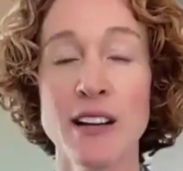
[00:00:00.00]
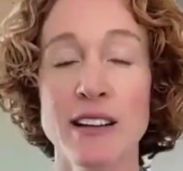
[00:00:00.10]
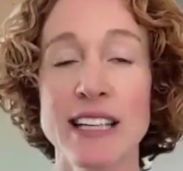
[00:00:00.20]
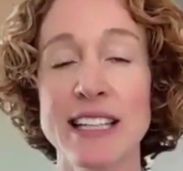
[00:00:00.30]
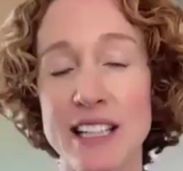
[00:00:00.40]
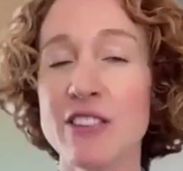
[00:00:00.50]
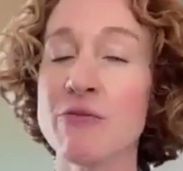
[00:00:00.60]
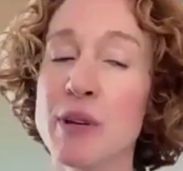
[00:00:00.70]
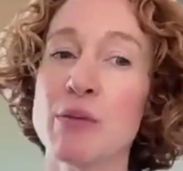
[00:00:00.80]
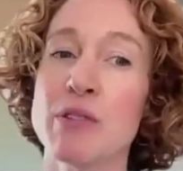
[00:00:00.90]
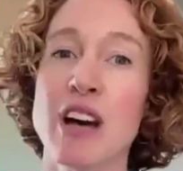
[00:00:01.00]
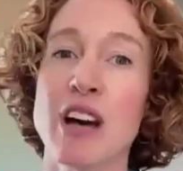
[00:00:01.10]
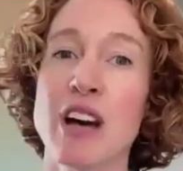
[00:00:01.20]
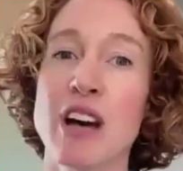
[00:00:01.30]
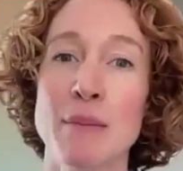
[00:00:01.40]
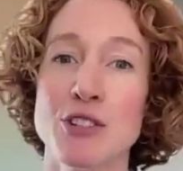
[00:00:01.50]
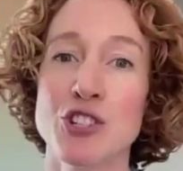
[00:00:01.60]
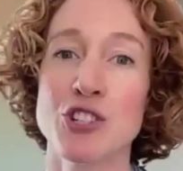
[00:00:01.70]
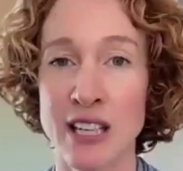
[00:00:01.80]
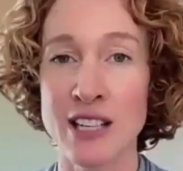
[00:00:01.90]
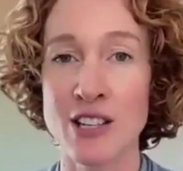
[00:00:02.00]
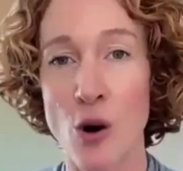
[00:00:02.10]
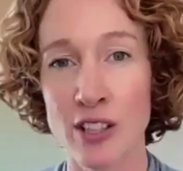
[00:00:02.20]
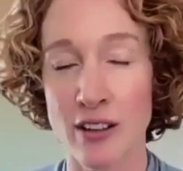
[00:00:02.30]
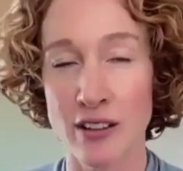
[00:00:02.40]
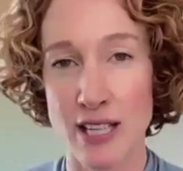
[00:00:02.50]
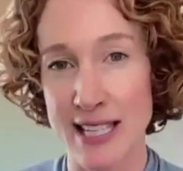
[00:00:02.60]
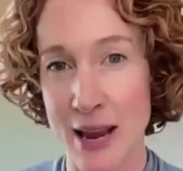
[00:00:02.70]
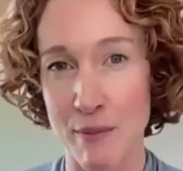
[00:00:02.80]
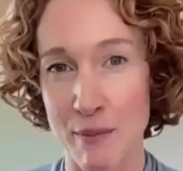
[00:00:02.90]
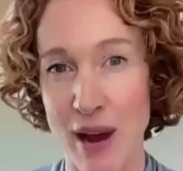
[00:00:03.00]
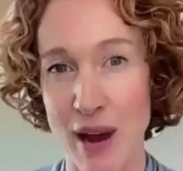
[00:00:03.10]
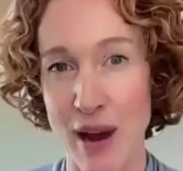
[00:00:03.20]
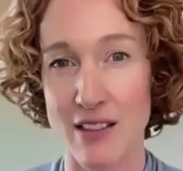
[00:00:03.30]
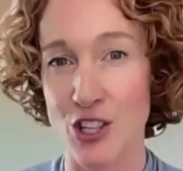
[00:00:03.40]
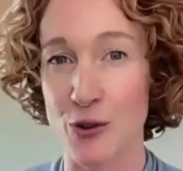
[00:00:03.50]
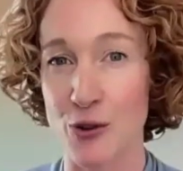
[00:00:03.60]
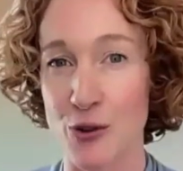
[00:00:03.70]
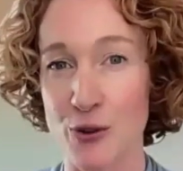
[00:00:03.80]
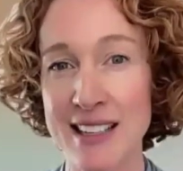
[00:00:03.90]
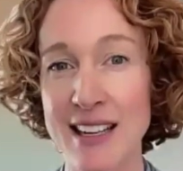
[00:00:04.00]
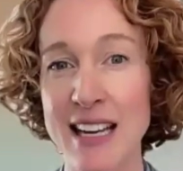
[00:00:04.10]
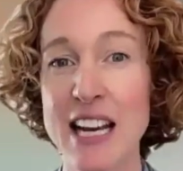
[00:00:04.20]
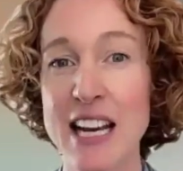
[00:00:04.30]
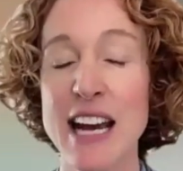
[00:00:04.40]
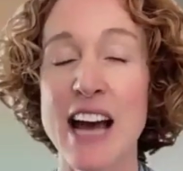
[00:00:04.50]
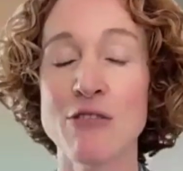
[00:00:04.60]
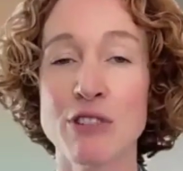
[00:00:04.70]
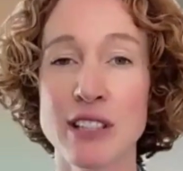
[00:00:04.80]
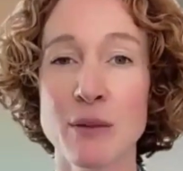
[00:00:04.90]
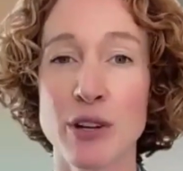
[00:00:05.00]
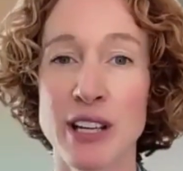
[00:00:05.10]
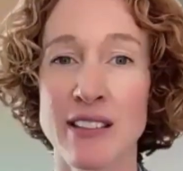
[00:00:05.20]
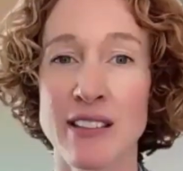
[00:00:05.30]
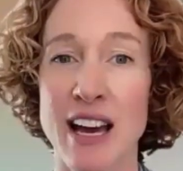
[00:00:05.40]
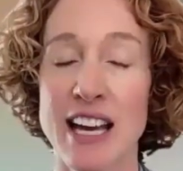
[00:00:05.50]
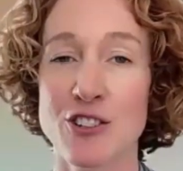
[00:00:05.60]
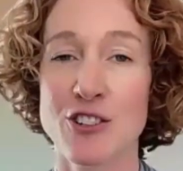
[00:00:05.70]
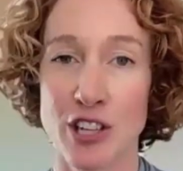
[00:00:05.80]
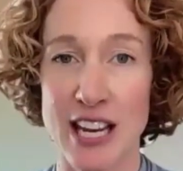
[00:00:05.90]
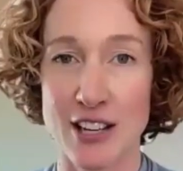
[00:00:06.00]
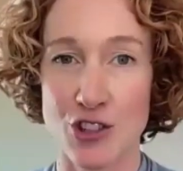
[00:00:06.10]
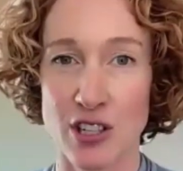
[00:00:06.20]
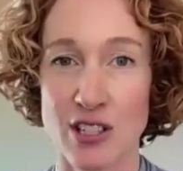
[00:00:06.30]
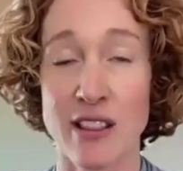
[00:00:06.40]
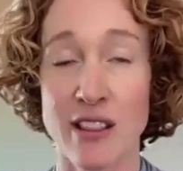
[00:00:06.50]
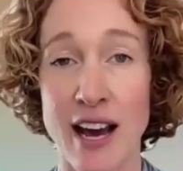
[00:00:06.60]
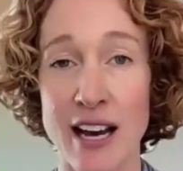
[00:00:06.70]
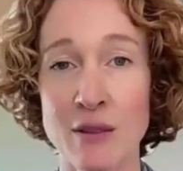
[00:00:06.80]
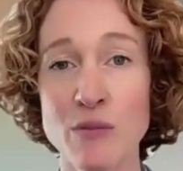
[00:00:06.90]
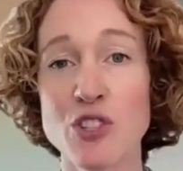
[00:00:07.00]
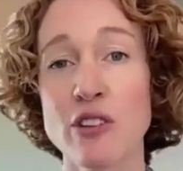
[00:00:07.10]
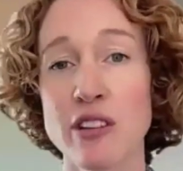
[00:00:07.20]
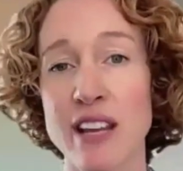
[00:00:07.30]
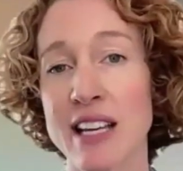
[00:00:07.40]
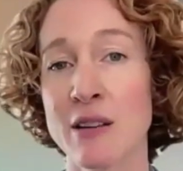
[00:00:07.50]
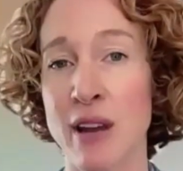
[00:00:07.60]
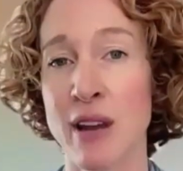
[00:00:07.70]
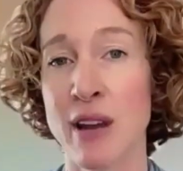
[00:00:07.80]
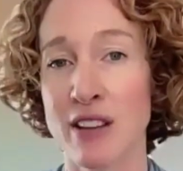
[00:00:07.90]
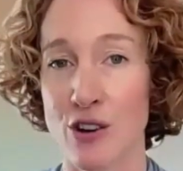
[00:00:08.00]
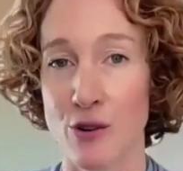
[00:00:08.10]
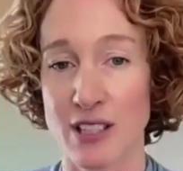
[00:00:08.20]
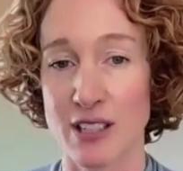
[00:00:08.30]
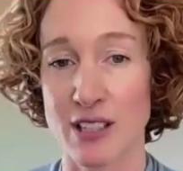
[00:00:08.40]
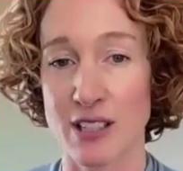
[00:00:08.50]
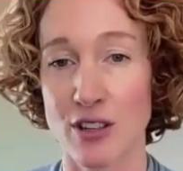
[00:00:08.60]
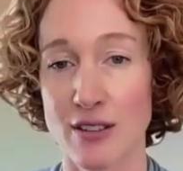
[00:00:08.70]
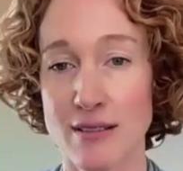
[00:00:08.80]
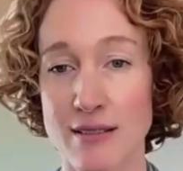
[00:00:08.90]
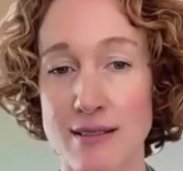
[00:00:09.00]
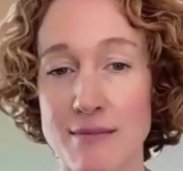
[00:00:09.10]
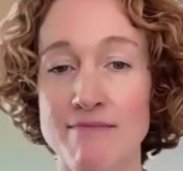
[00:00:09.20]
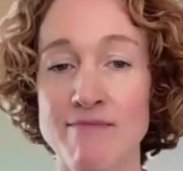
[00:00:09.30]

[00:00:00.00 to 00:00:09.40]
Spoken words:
Like give people the opportunity to go along the same path that you did and really bringing that education to them so that they can make their own decisions.